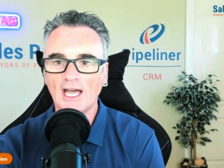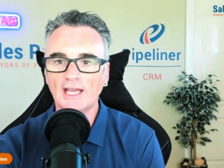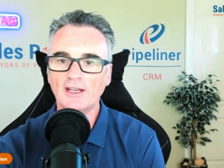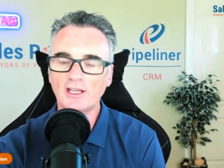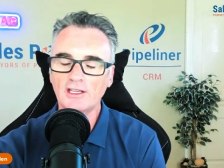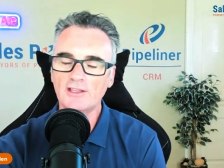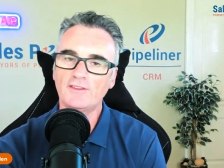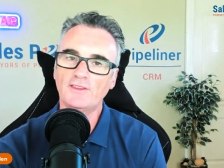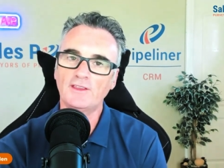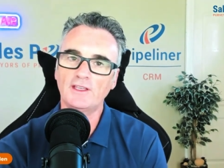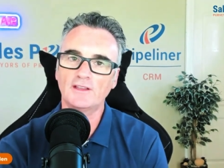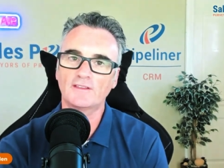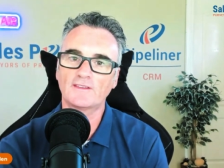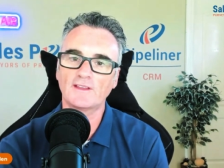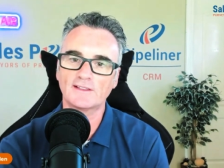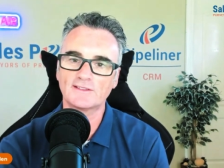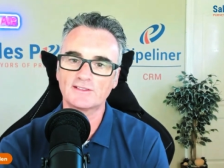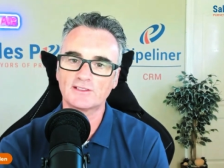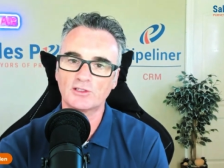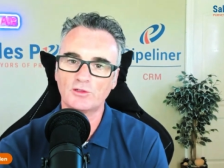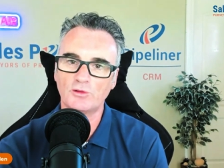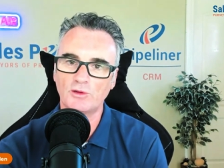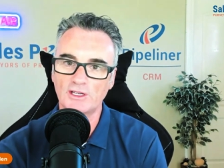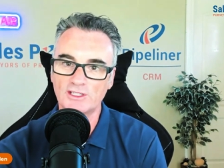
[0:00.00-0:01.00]
And I think
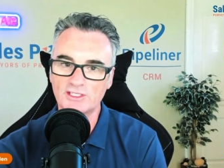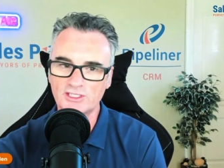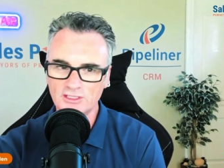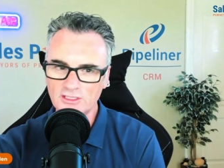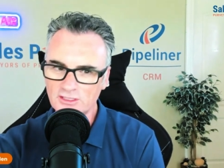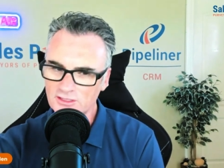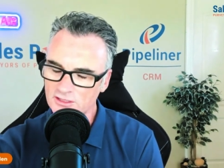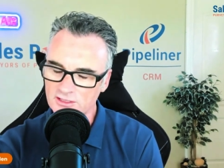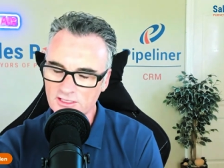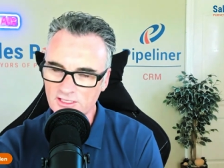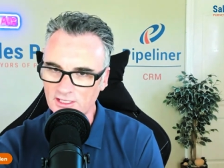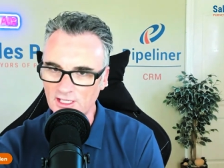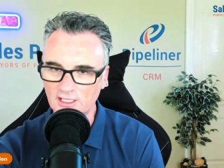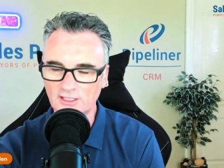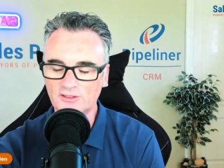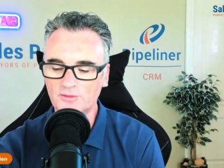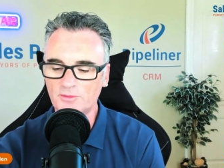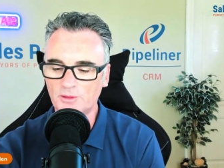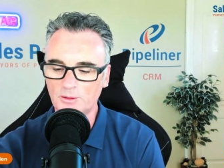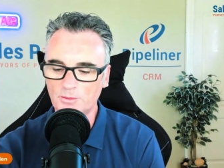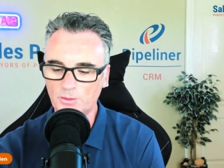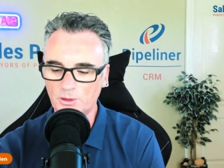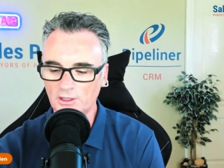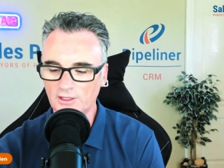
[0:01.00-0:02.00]
that's a question, not just
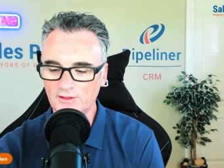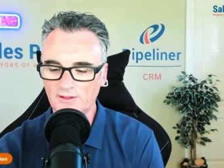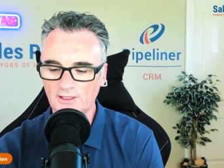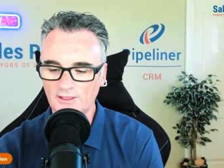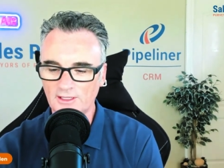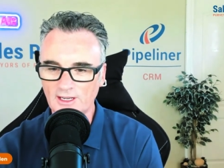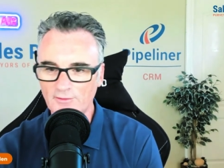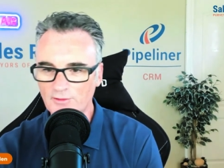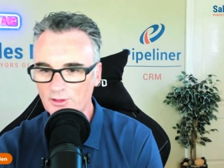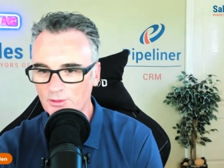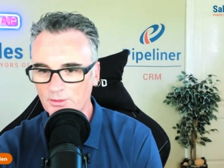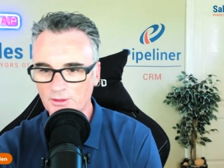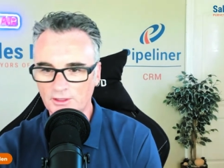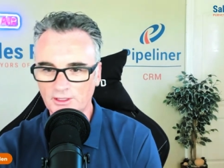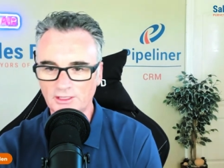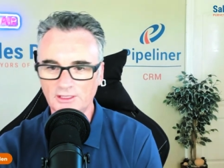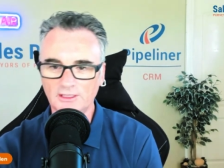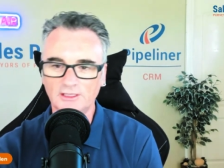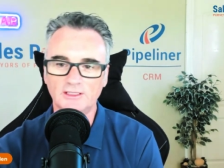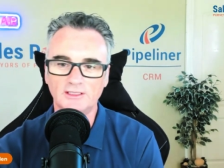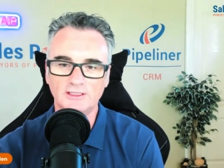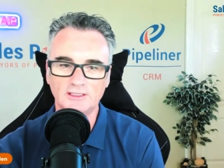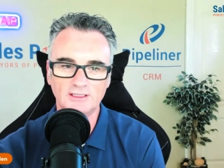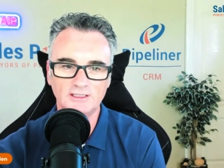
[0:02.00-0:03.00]
salespeople. I think
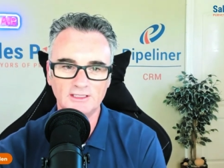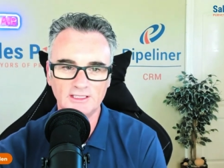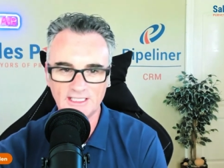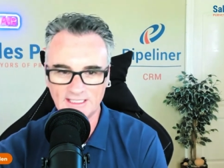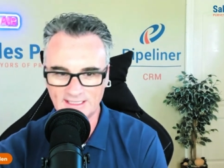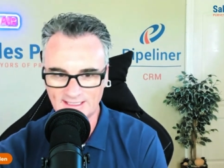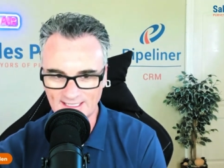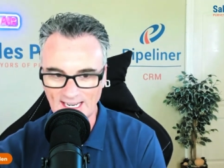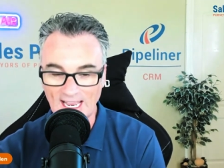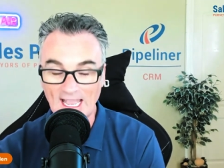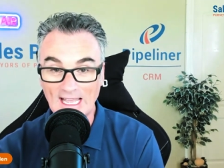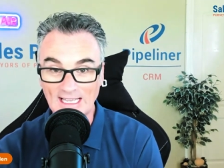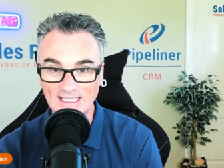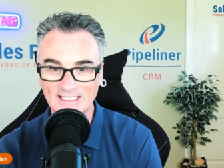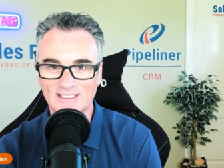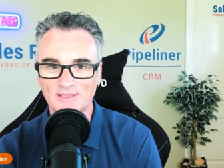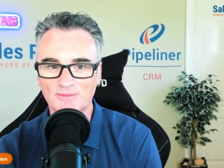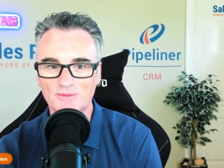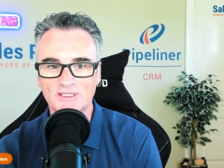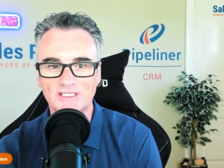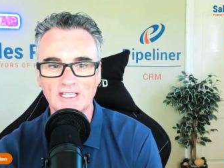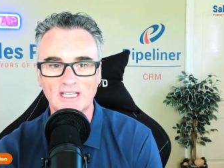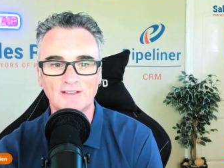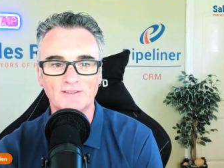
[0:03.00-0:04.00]
everybody needs to ask
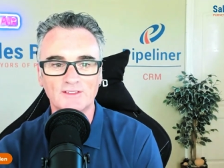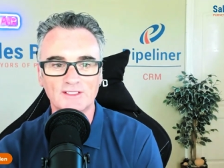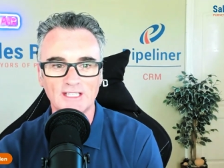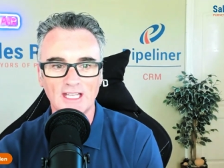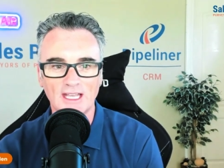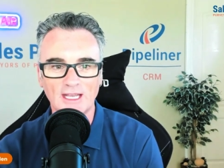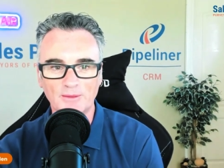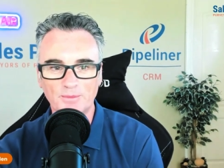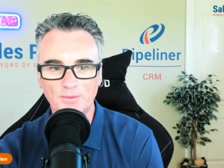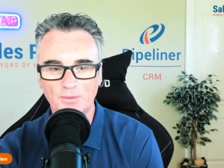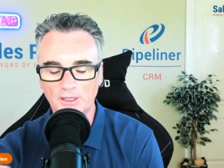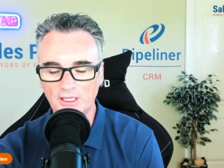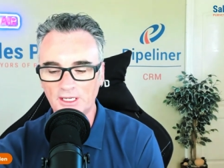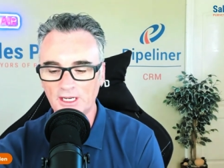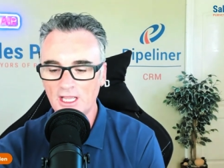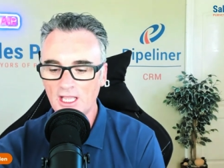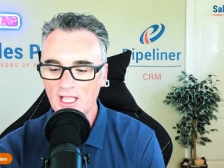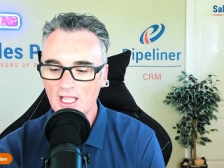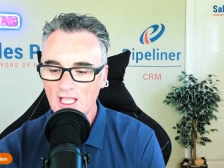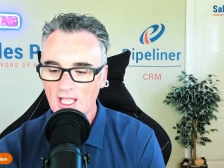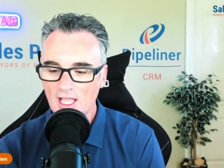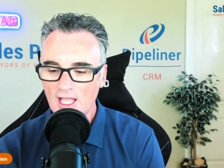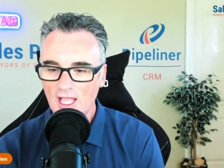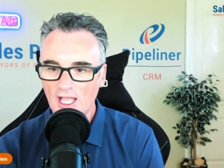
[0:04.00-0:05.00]
themselves that. But
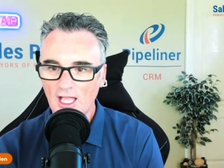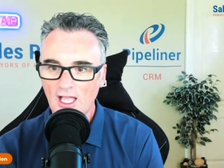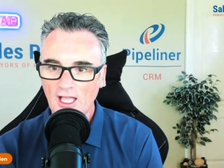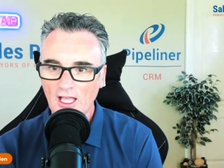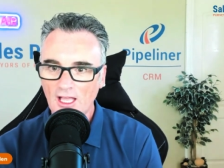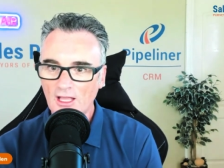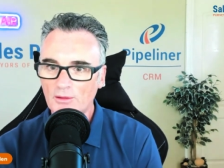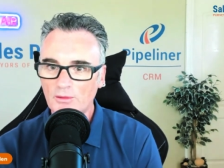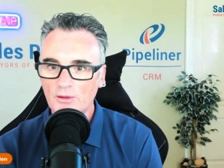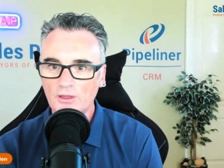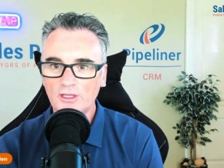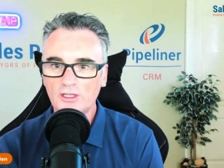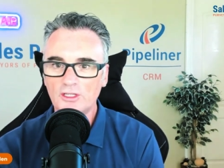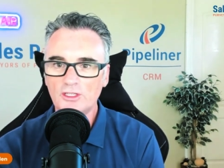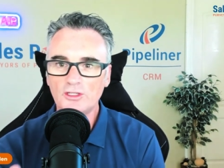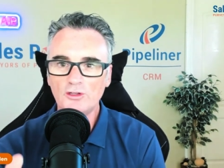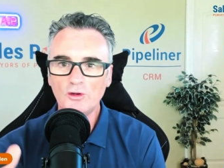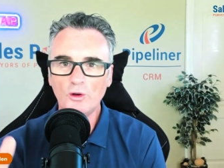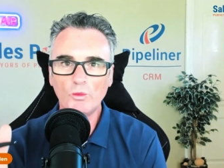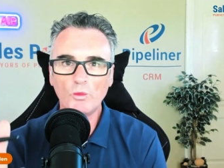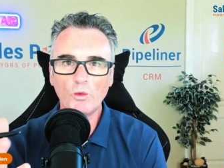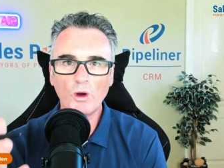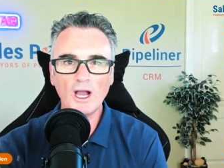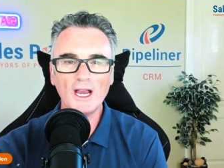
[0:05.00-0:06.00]
uh,
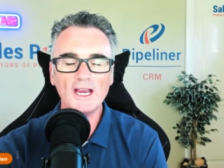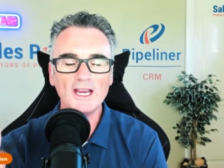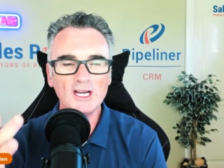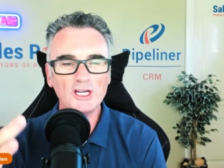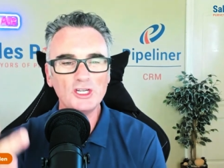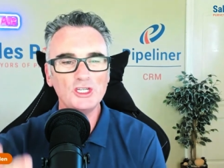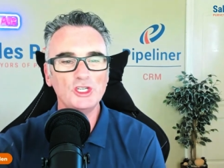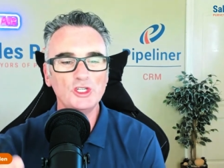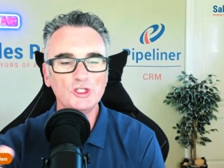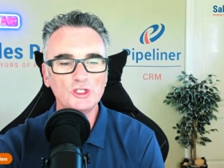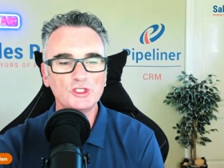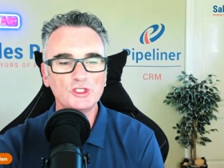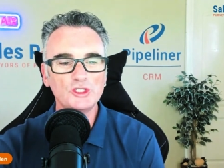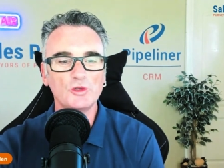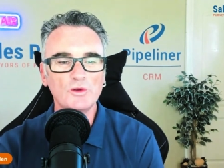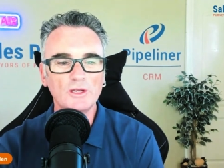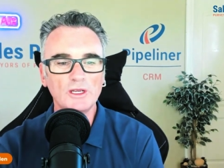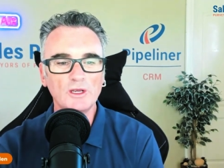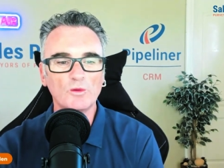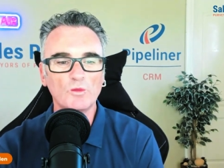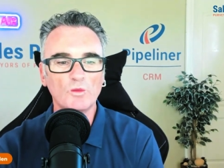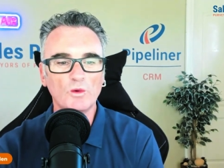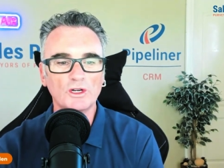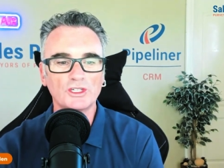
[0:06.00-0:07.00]
you know, why are you
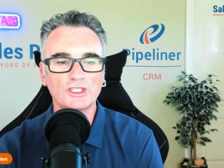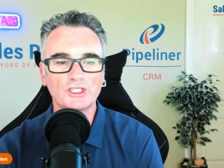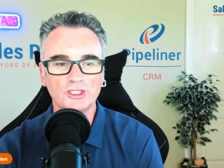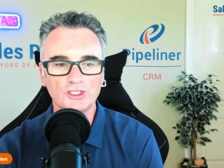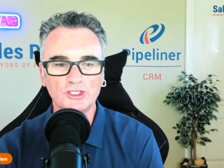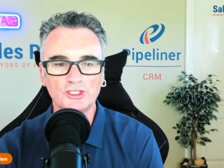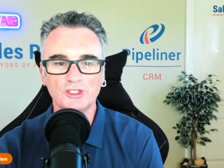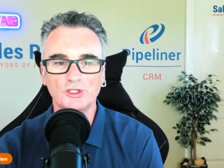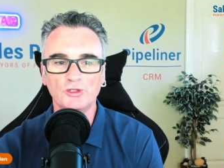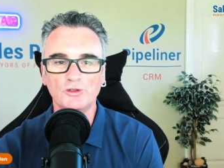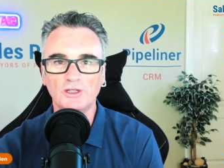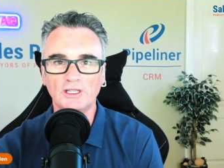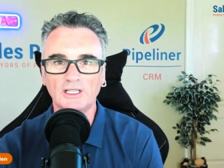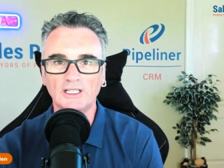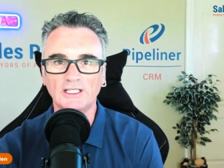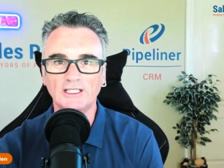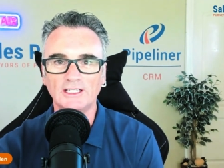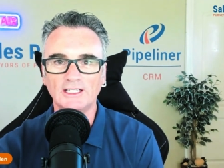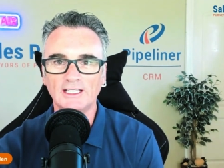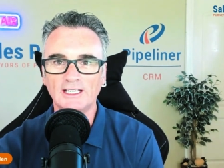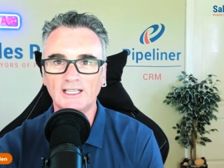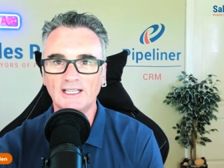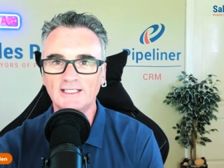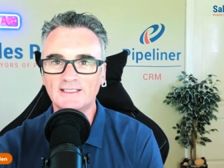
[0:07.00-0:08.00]
doing what you're
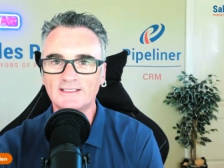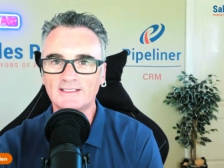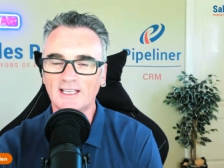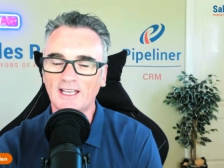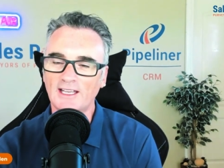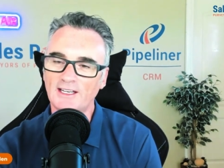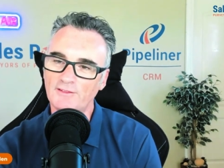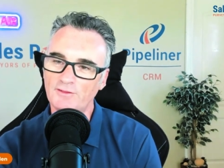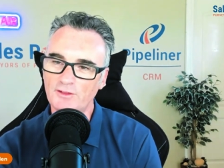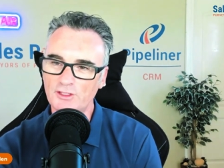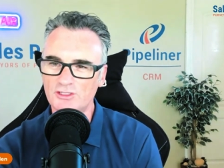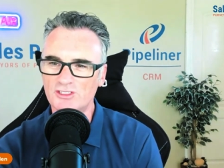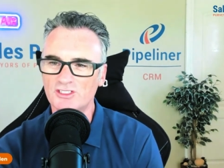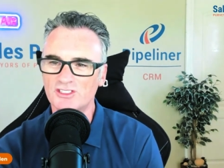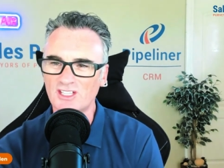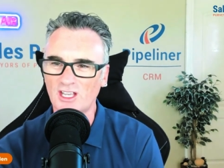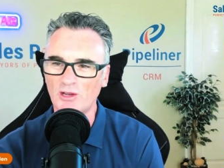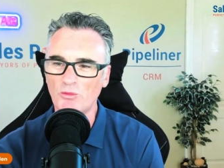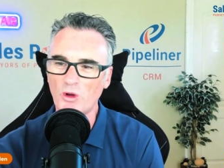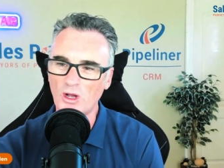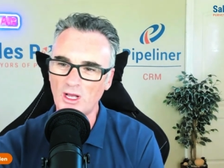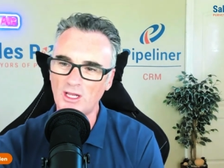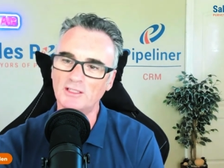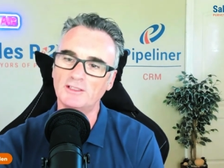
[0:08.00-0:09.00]
doing? It's and if you just
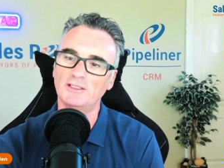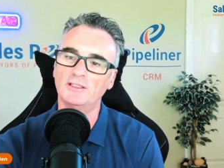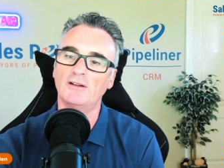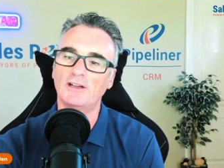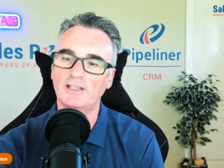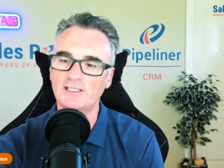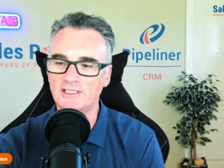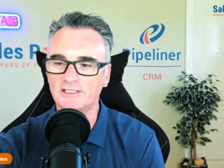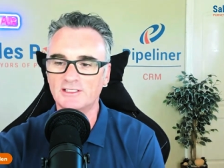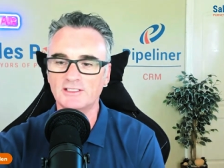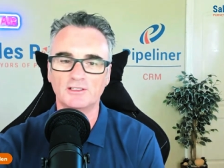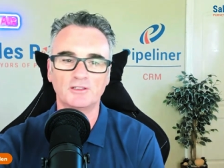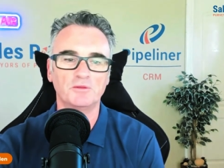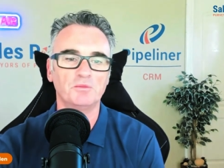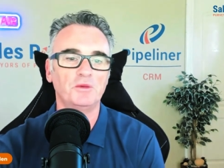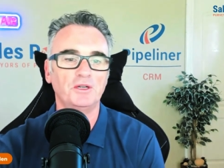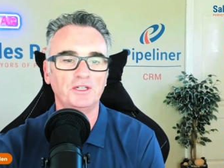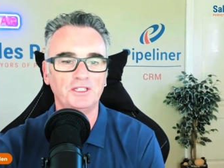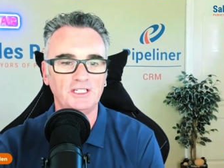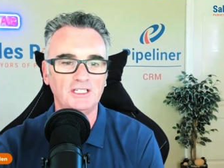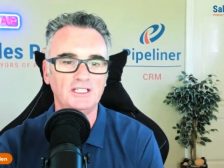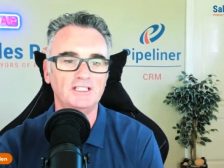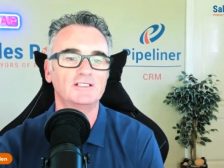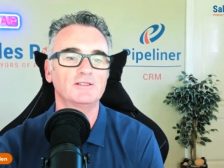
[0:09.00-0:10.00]
say, well, you know, I need to earn
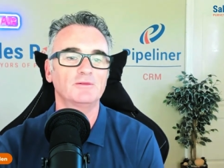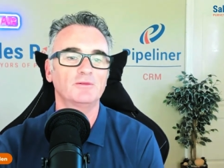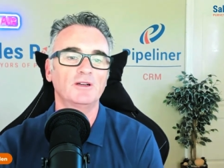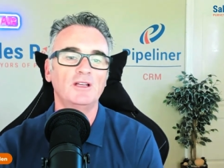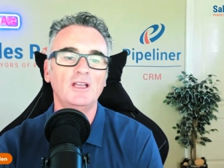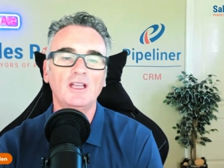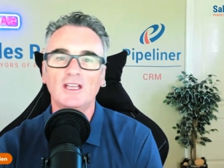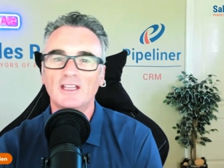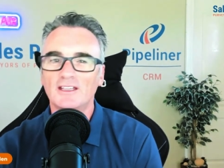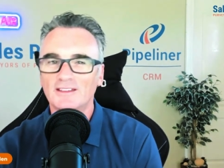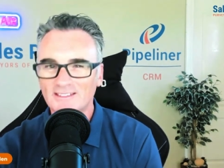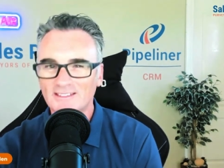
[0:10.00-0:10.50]
money to,